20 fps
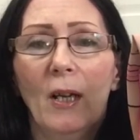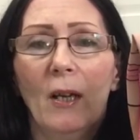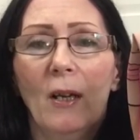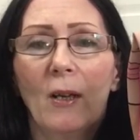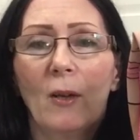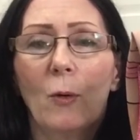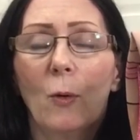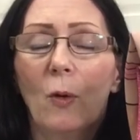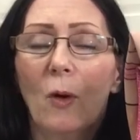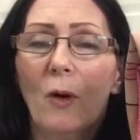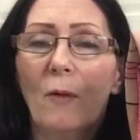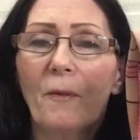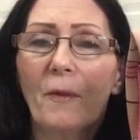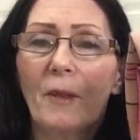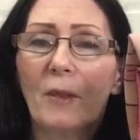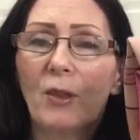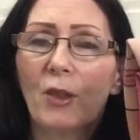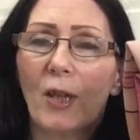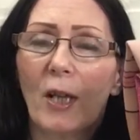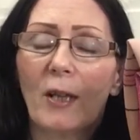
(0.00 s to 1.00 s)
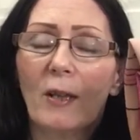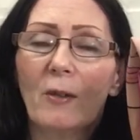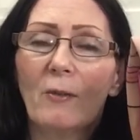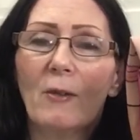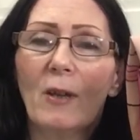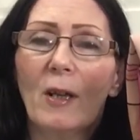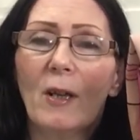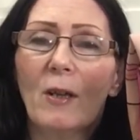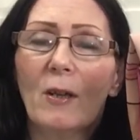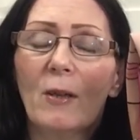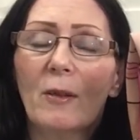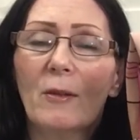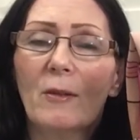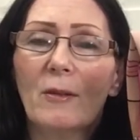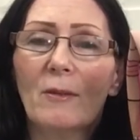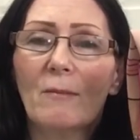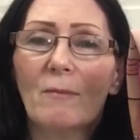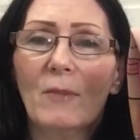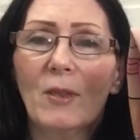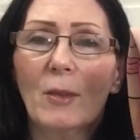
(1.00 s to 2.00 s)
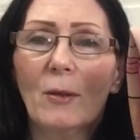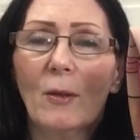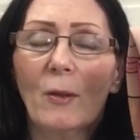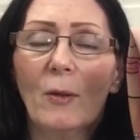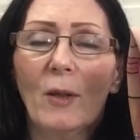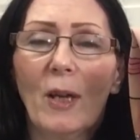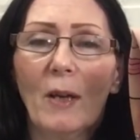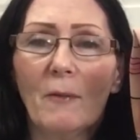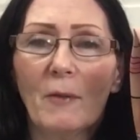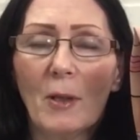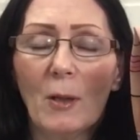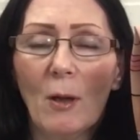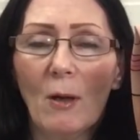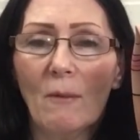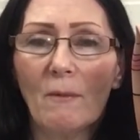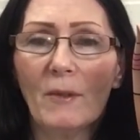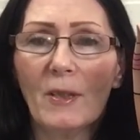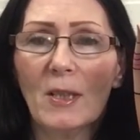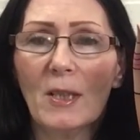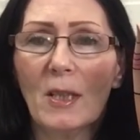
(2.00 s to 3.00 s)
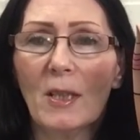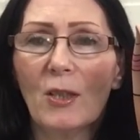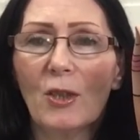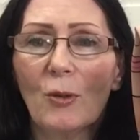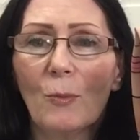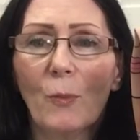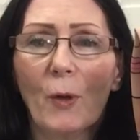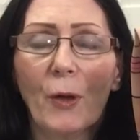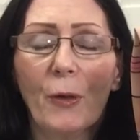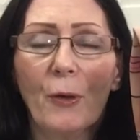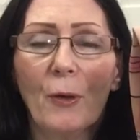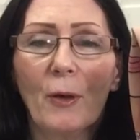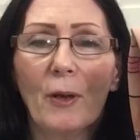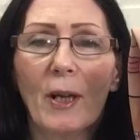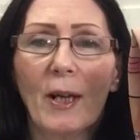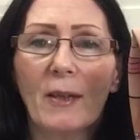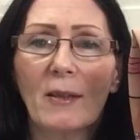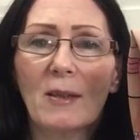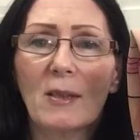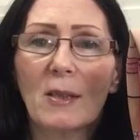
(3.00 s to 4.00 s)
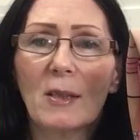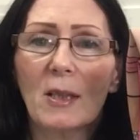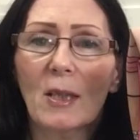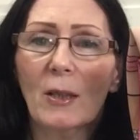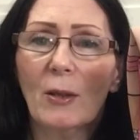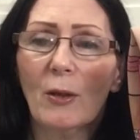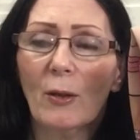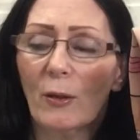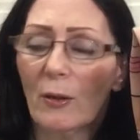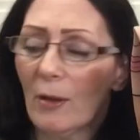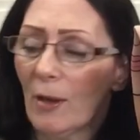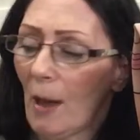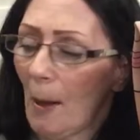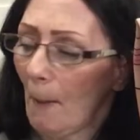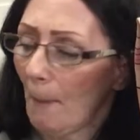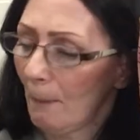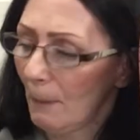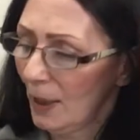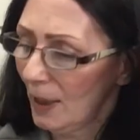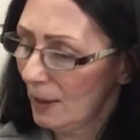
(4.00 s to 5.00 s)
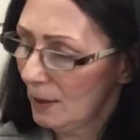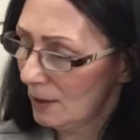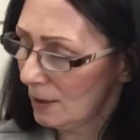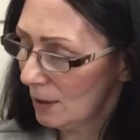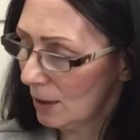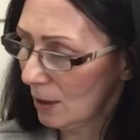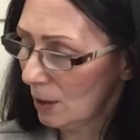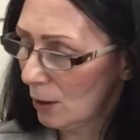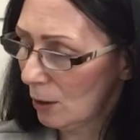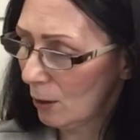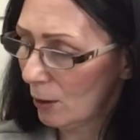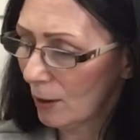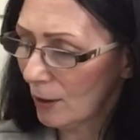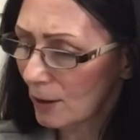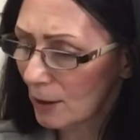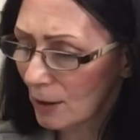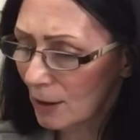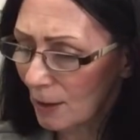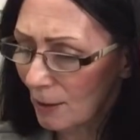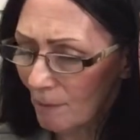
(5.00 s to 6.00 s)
Go over, check her out, you know, have a conversation with her and see her amazing art.